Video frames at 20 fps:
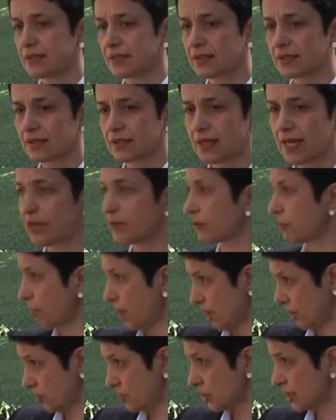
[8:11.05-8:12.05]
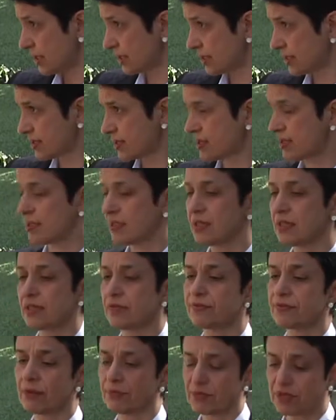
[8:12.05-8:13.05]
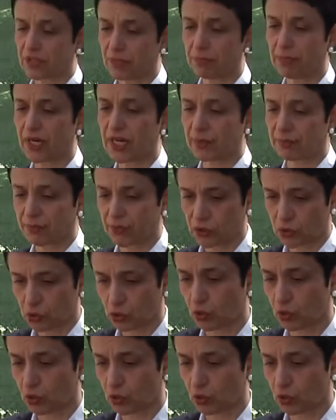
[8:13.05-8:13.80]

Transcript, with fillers: uh, anthropologists from the department